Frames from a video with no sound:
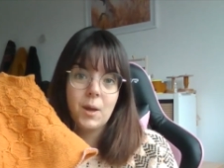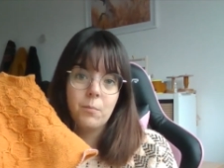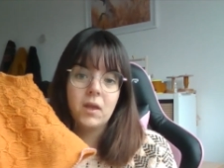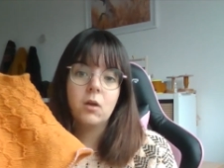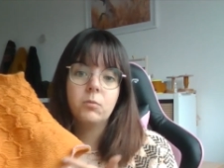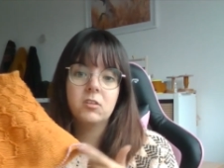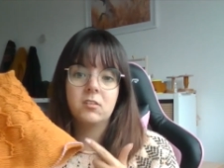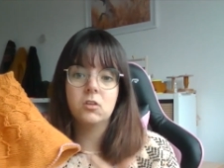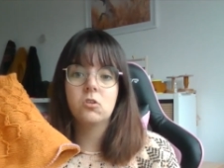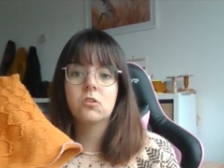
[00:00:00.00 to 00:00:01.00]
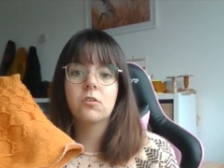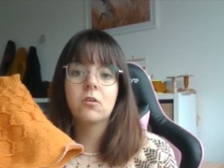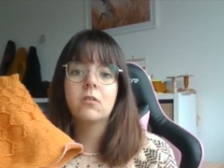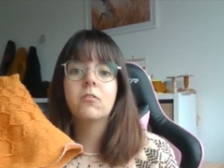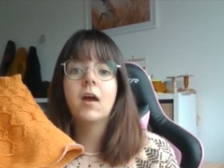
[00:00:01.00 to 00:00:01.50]
pick up the stitches
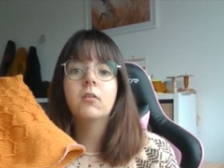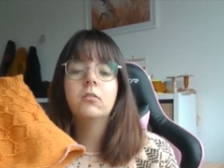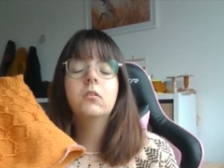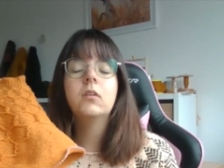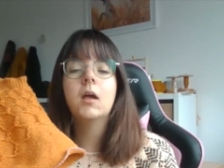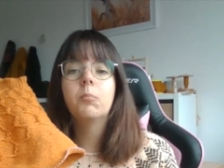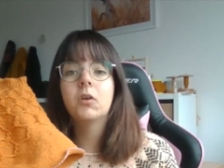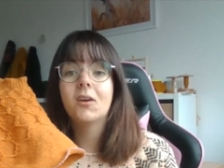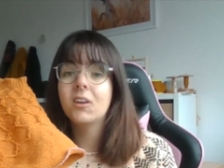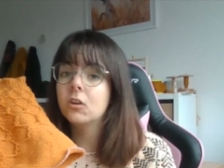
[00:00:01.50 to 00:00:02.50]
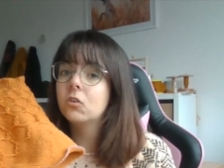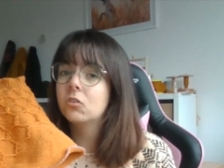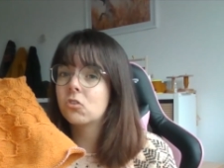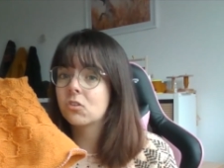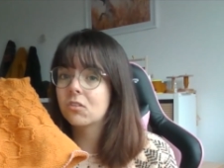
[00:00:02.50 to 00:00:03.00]
all around, but
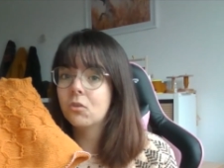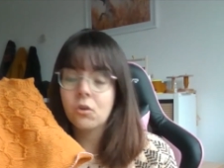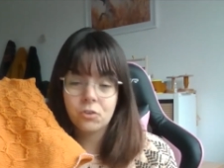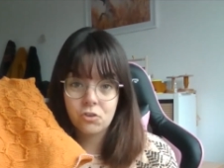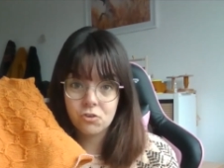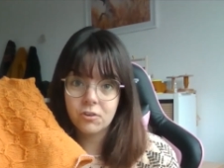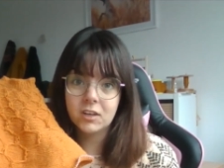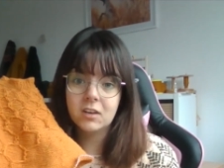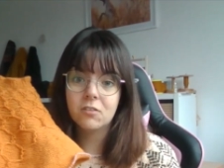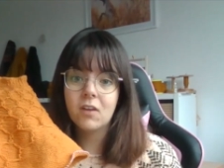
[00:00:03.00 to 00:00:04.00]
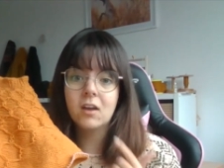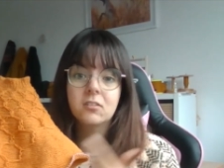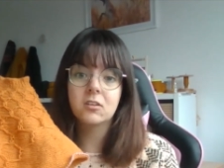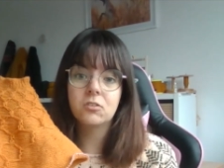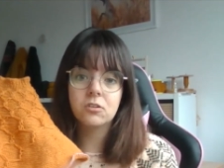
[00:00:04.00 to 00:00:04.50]
just not join in
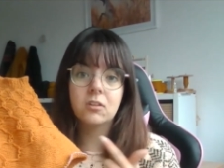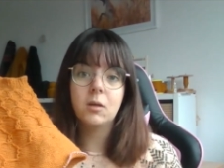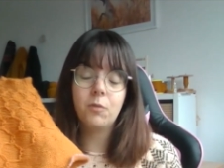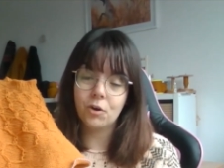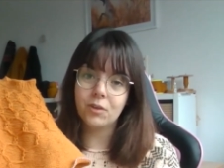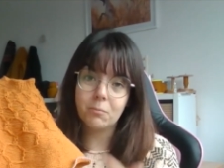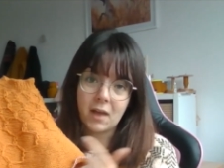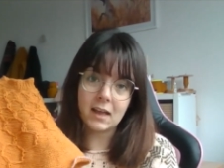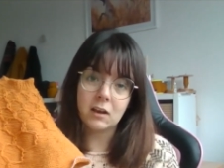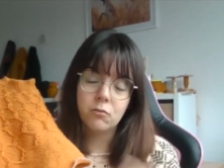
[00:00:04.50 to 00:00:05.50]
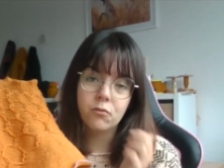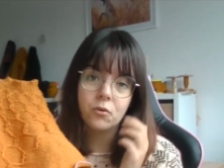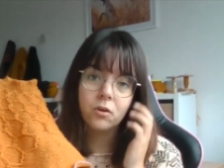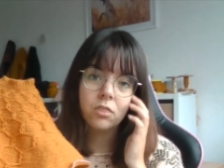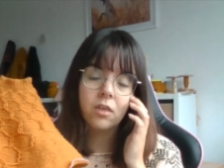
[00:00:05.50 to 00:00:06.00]
around and just keep going back and
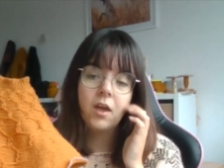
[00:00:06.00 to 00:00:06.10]
forth.